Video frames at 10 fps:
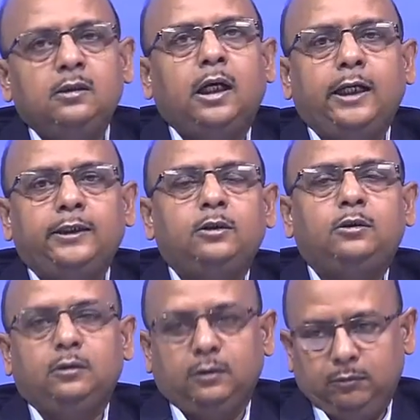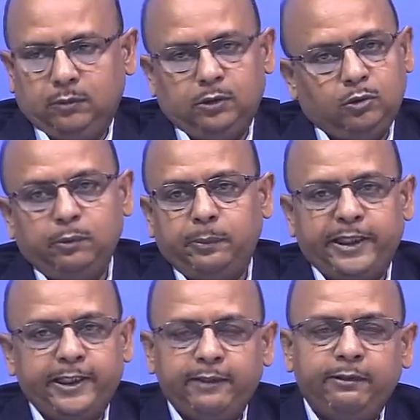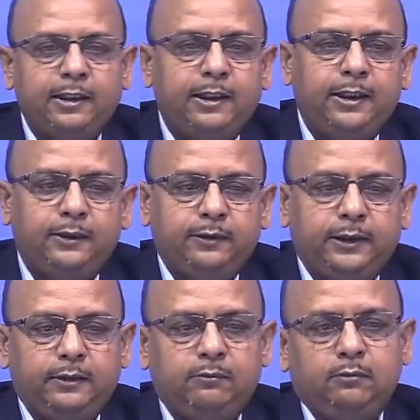Either it could be predictive or say